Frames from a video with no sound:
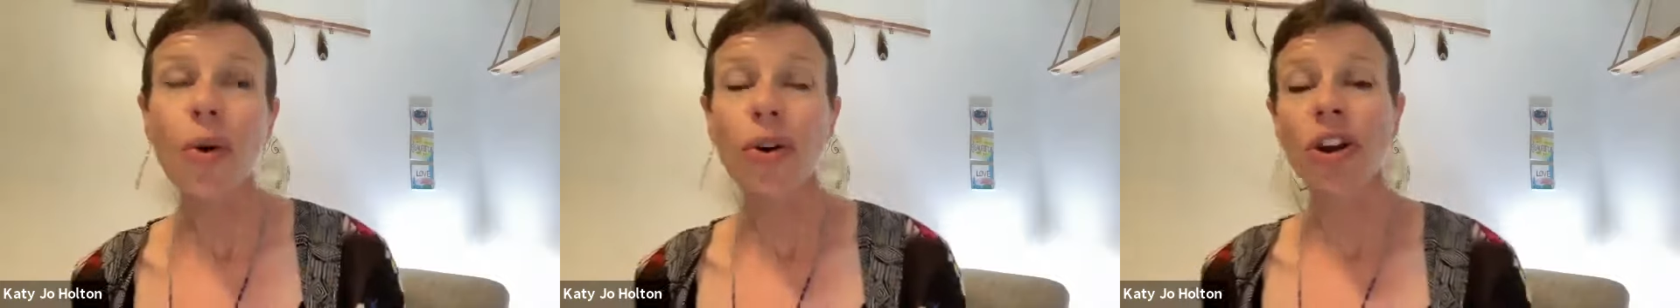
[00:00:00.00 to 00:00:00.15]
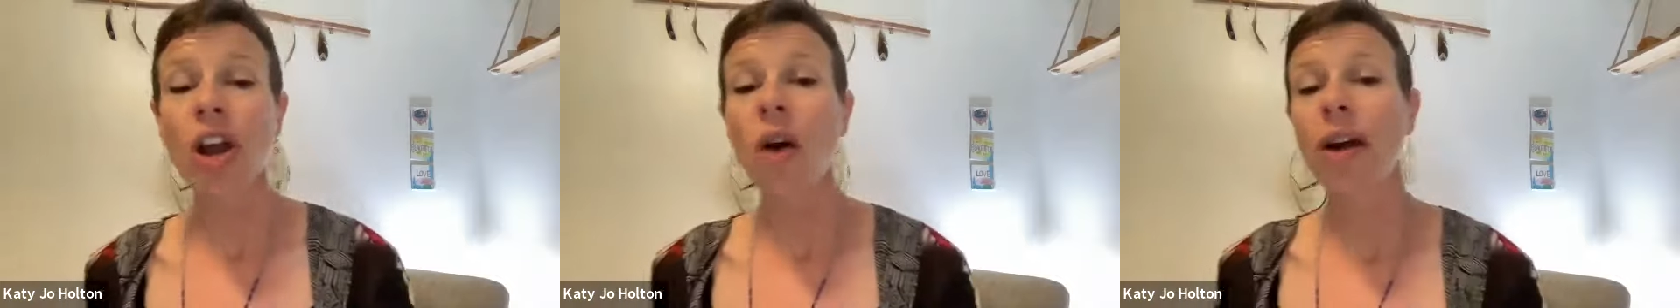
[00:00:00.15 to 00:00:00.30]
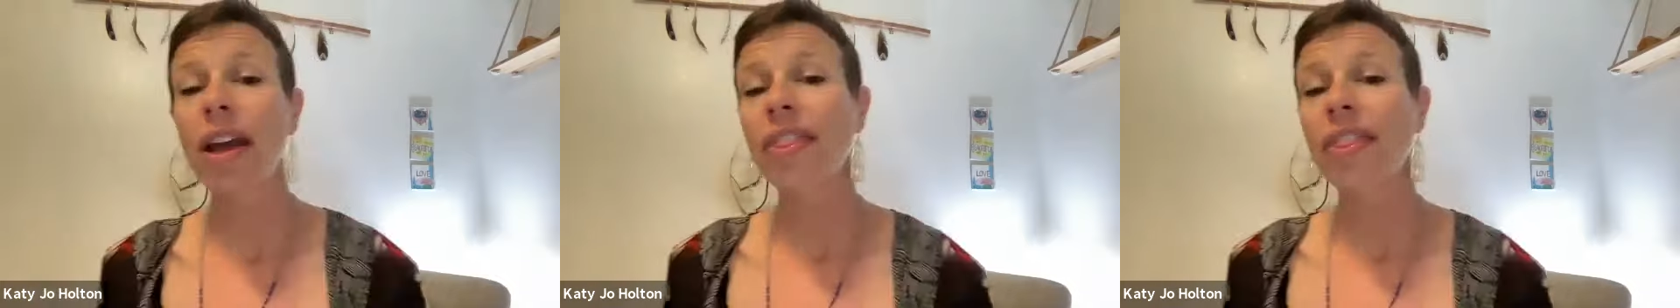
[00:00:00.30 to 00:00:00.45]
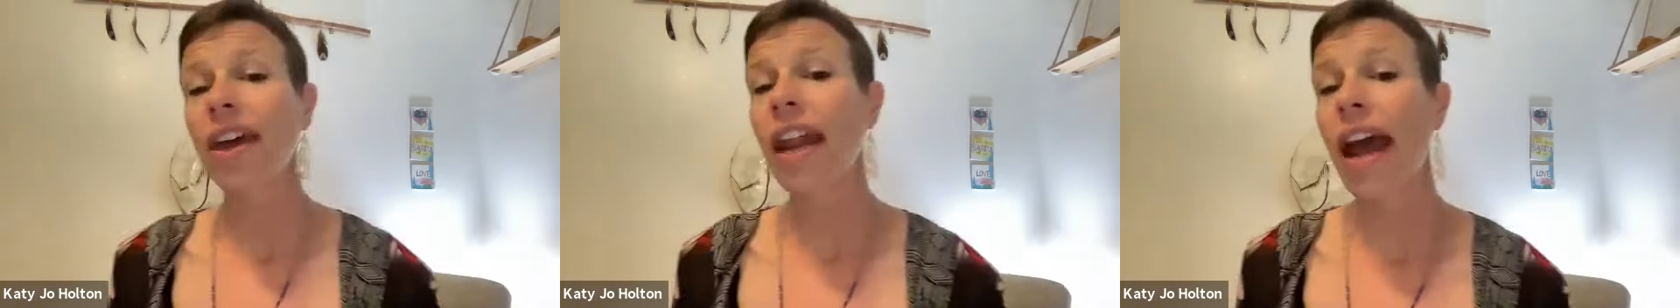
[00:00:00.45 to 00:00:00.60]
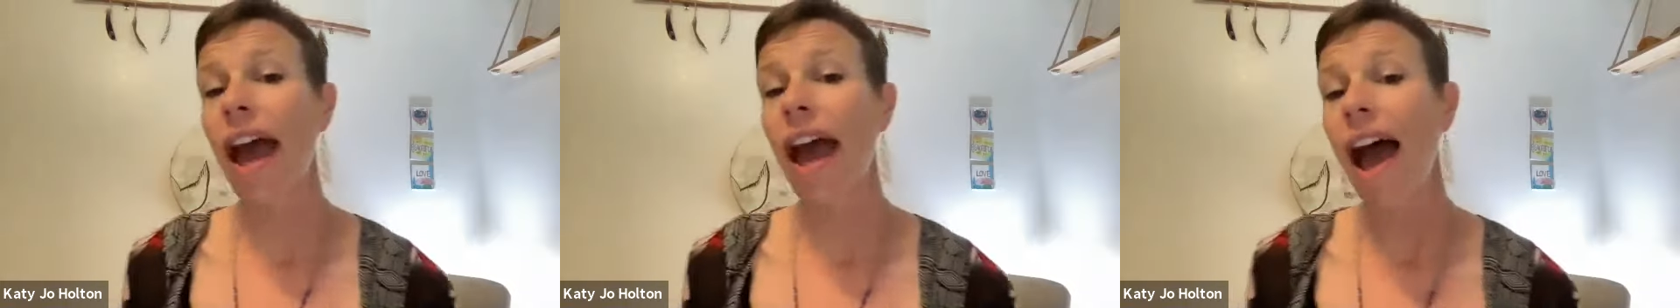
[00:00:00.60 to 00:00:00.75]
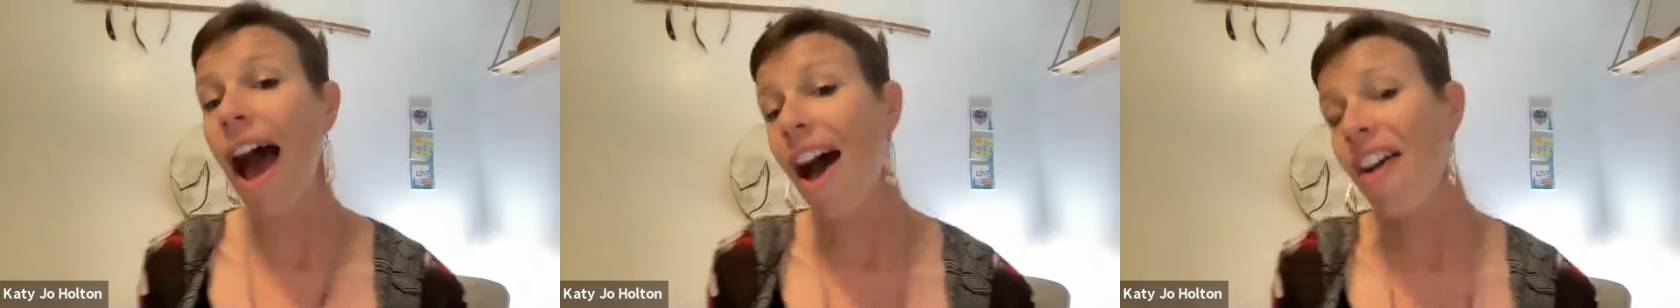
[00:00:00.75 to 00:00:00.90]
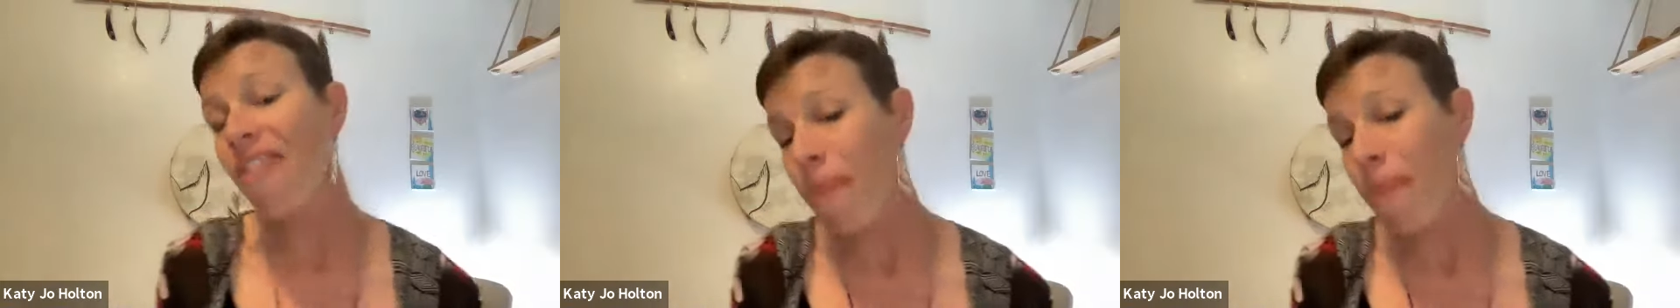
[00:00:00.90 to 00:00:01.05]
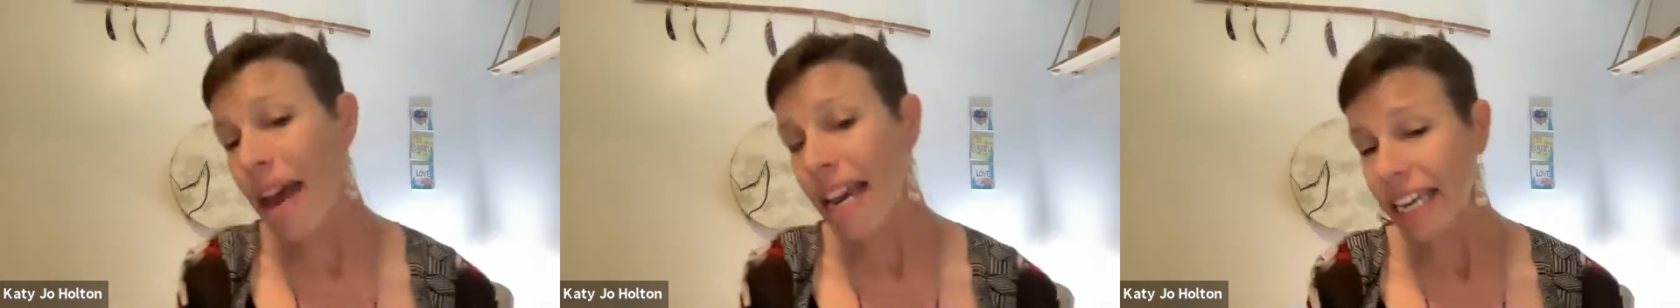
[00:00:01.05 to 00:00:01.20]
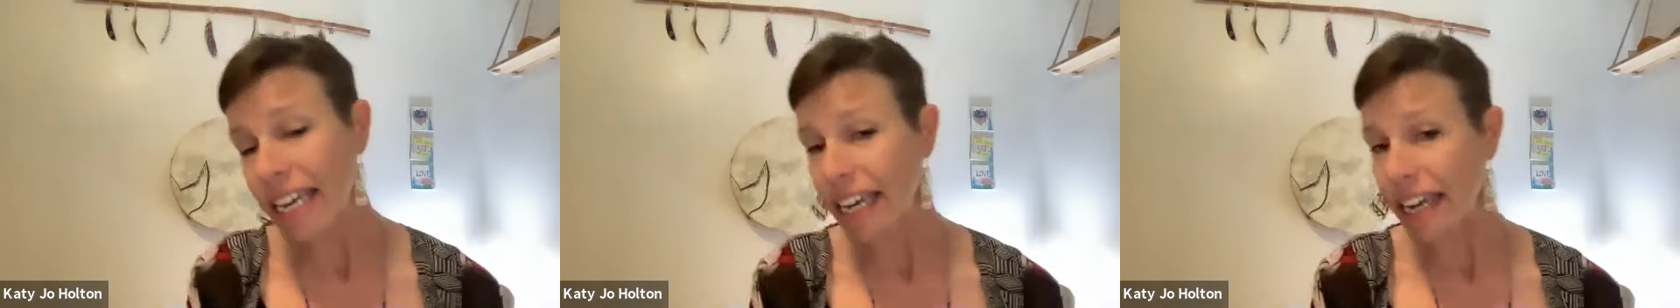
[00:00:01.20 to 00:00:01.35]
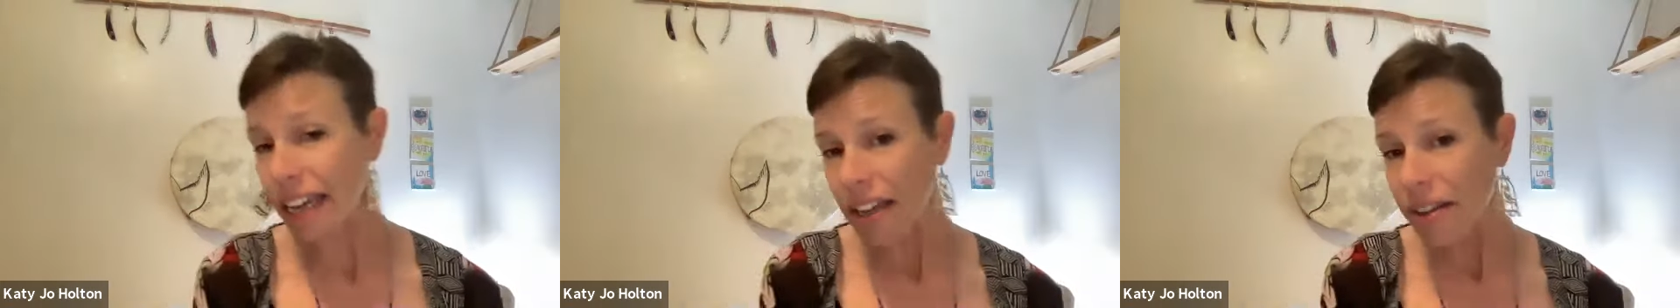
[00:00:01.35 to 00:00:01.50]
or knowing that I have my
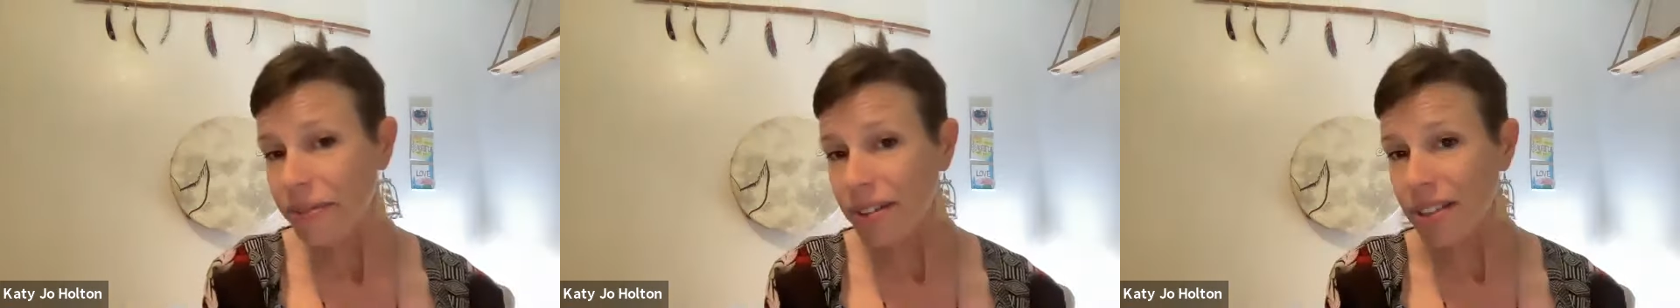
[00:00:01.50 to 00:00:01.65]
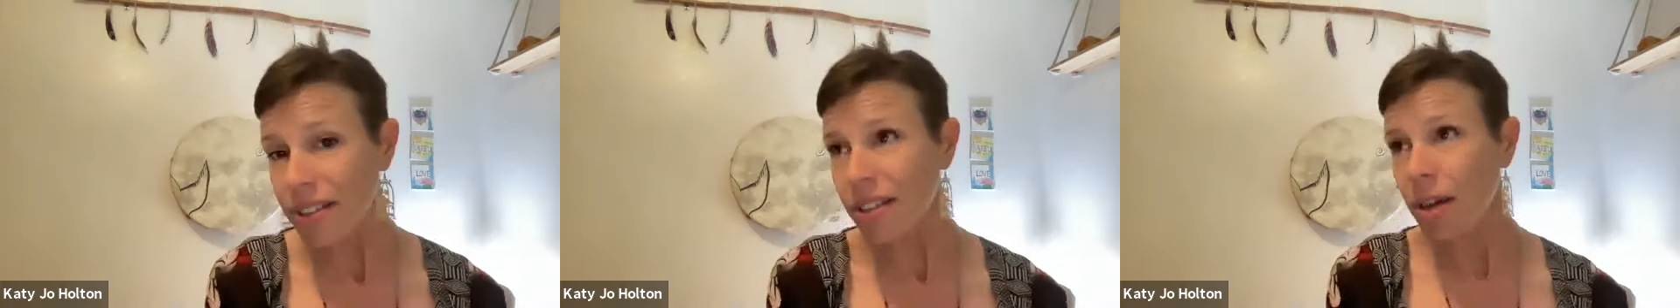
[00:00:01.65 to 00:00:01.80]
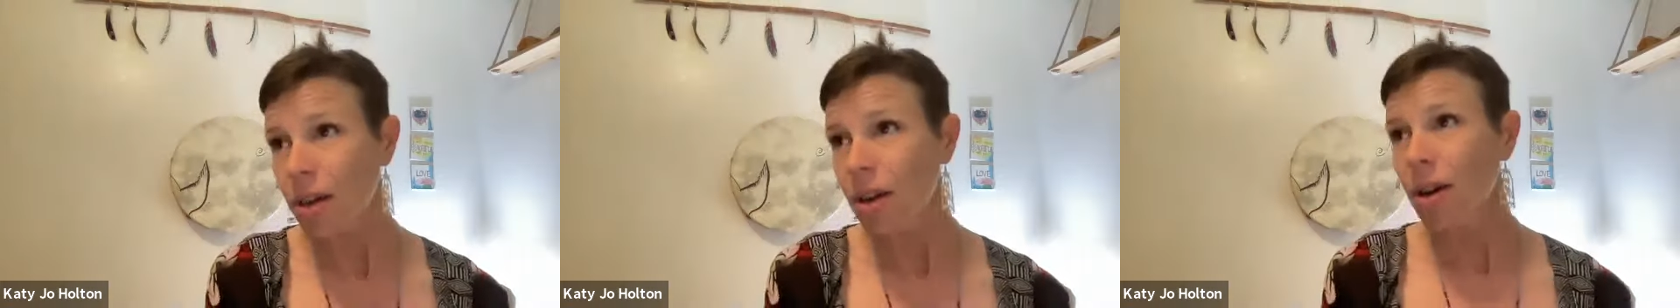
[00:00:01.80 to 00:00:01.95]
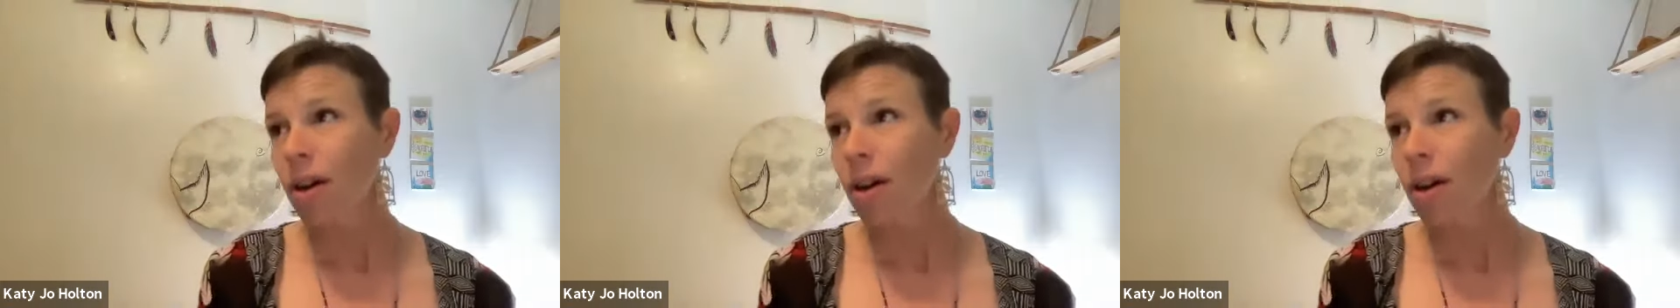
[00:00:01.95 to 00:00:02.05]
gifts